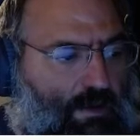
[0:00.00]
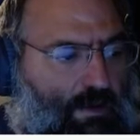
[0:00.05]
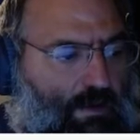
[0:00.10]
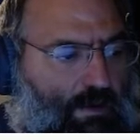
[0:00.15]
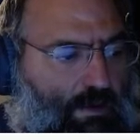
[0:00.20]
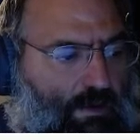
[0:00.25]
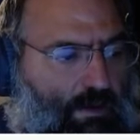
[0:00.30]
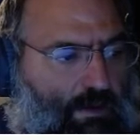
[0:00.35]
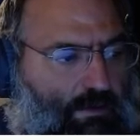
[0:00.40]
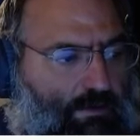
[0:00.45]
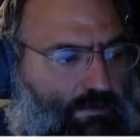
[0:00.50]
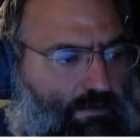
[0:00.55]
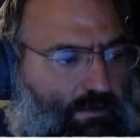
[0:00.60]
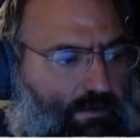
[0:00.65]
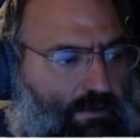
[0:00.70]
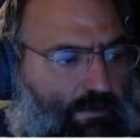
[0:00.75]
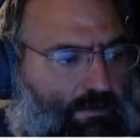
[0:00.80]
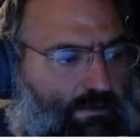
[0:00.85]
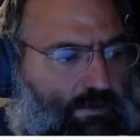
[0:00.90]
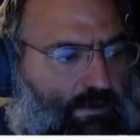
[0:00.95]
So you
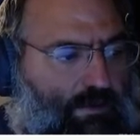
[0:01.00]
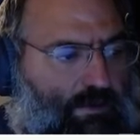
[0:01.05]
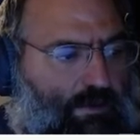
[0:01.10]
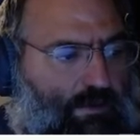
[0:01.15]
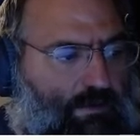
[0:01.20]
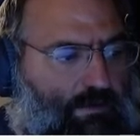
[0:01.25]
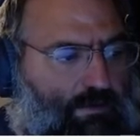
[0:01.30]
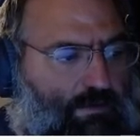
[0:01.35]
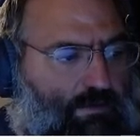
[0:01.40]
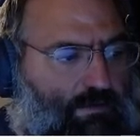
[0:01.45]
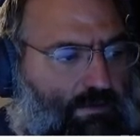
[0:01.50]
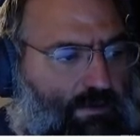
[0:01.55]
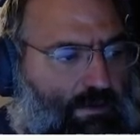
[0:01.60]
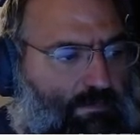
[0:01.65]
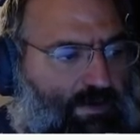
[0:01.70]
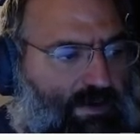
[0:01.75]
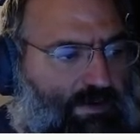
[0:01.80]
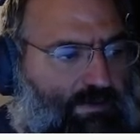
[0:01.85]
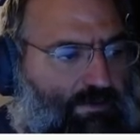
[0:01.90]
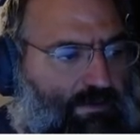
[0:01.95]
can see the same
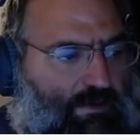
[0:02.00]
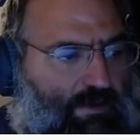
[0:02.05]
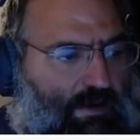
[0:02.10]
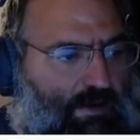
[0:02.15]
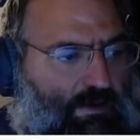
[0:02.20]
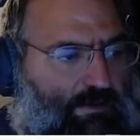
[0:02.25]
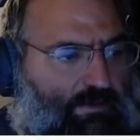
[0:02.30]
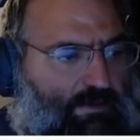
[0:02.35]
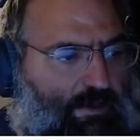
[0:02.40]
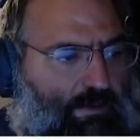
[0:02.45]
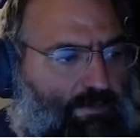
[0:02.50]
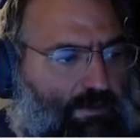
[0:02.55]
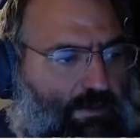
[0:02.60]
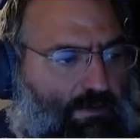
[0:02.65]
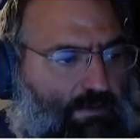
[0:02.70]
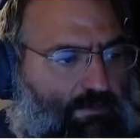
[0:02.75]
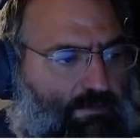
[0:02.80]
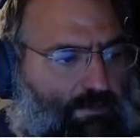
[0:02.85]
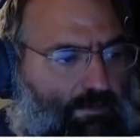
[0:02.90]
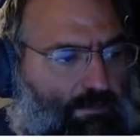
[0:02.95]
basic concept
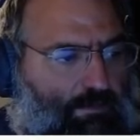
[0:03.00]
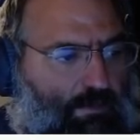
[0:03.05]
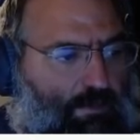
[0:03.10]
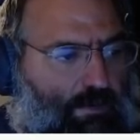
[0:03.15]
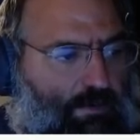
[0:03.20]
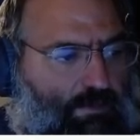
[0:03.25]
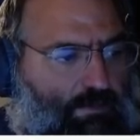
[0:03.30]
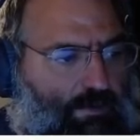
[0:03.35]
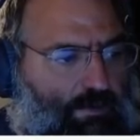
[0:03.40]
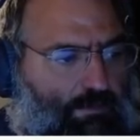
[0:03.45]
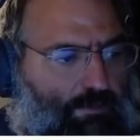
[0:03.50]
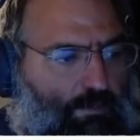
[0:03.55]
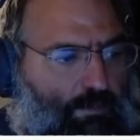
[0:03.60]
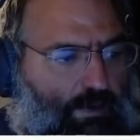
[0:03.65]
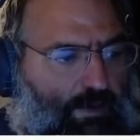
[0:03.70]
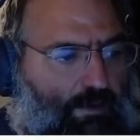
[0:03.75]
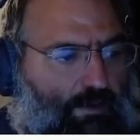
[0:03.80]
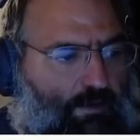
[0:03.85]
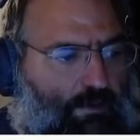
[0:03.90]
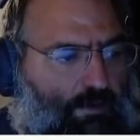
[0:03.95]
of shuffle
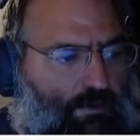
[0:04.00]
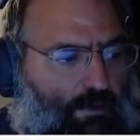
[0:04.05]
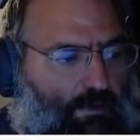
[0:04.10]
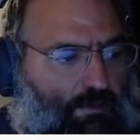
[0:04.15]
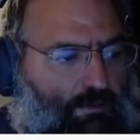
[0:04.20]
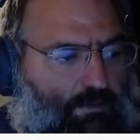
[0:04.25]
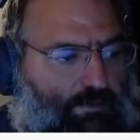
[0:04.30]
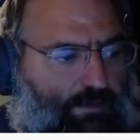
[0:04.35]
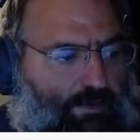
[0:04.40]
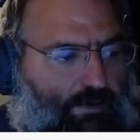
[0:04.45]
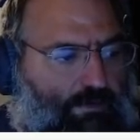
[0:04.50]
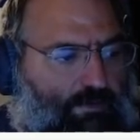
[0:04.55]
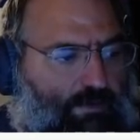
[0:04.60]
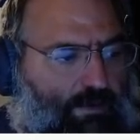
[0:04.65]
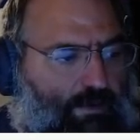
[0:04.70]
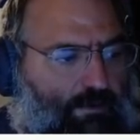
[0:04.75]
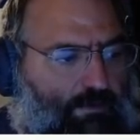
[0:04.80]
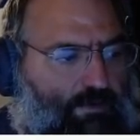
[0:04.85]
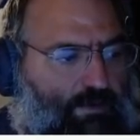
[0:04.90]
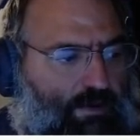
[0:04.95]
reader and the whole stage
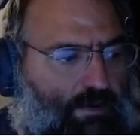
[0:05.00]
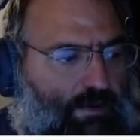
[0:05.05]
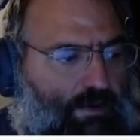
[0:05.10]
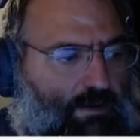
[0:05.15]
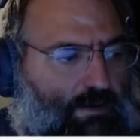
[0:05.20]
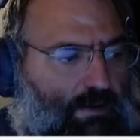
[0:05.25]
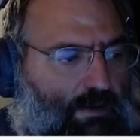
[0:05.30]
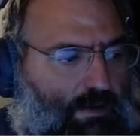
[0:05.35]
code gen.